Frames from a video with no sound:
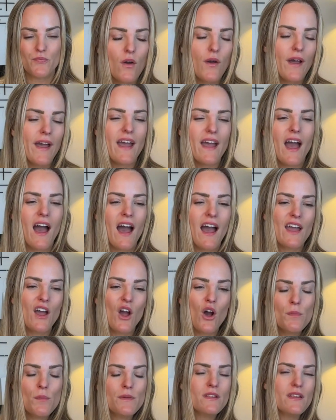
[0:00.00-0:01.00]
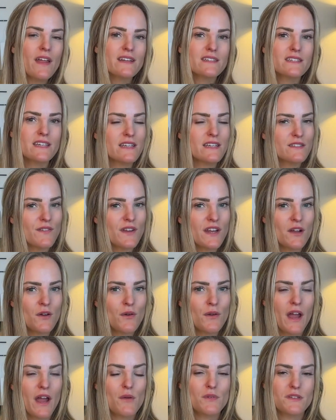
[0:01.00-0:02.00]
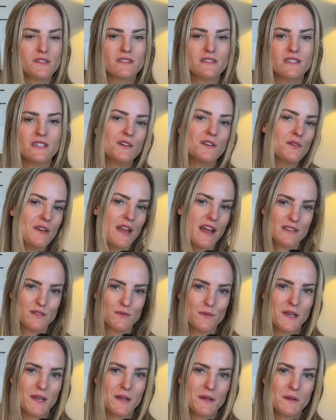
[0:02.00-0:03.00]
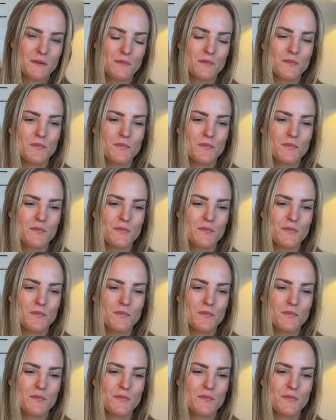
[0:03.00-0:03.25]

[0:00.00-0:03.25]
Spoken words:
Okay, I hope you liked today's video and I will see you next week.